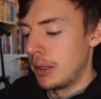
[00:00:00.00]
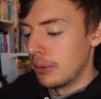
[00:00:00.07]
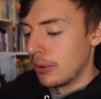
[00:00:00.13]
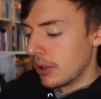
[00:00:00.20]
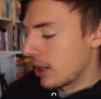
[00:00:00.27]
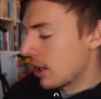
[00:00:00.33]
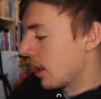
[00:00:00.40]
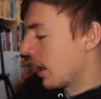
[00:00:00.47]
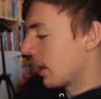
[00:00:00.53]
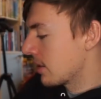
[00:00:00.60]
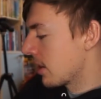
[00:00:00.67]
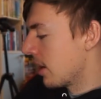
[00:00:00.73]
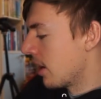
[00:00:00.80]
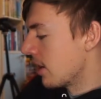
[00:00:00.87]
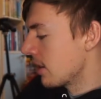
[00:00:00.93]
people that
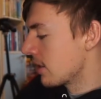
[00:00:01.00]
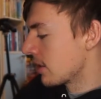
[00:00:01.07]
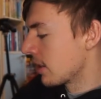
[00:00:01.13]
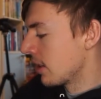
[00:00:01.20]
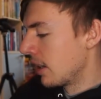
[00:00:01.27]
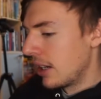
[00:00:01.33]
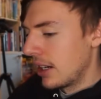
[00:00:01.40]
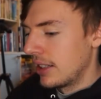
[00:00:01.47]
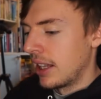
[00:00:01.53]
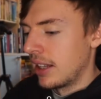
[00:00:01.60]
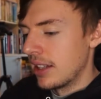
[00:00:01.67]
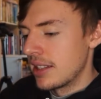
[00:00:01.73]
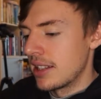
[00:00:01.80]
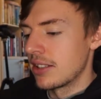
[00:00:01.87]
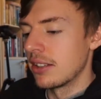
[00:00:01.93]
collect cards. And then
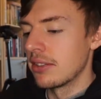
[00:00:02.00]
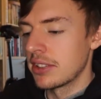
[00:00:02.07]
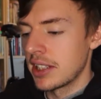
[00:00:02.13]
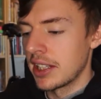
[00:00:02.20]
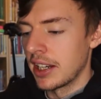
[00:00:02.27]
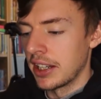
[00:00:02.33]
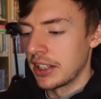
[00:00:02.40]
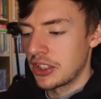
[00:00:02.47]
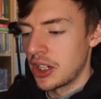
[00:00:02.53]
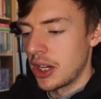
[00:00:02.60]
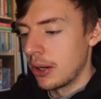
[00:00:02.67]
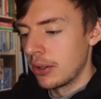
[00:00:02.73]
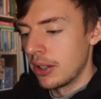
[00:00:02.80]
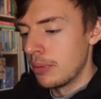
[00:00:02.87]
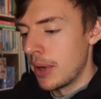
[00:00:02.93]
this is obviously like
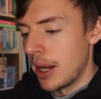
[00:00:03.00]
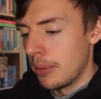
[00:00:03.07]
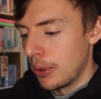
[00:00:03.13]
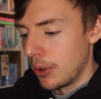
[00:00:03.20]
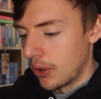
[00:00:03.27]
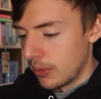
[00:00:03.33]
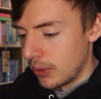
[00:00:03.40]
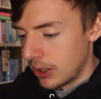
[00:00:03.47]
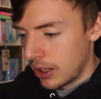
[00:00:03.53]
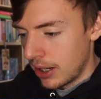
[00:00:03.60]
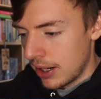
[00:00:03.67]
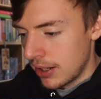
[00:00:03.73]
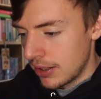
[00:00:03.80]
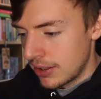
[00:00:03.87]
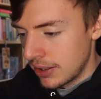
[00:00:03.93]
childhood, man. Pokemon
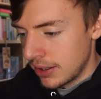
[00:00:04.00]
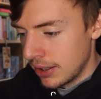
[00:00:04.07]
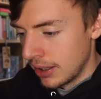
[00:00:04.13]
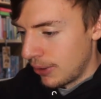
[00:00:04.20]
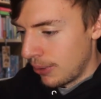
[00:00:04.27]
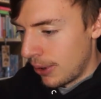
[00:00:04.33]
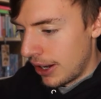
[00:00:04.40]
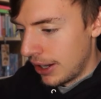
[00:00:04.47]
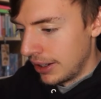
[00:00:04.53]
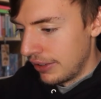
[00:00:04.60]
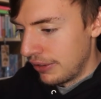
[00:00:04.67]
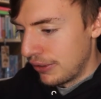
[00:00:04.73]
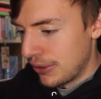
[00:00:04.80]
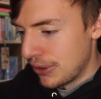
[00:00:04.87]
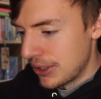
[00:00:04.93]
cards are what I
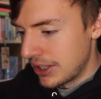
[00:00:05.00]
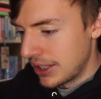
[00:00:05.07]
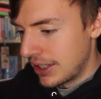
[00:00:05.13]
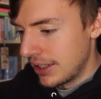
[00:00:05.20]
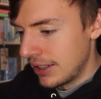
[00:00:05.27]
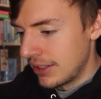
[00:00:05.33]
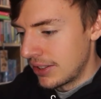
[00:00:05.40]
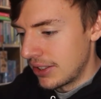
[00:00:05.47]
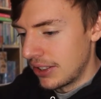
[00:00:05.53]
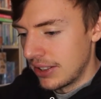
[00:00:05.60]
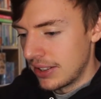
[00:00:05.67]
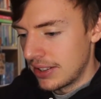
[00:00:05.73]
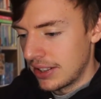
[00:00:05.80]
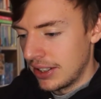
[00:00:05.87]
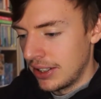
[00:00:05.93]
lived for as a kid, so
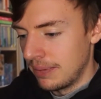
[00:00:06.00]
it's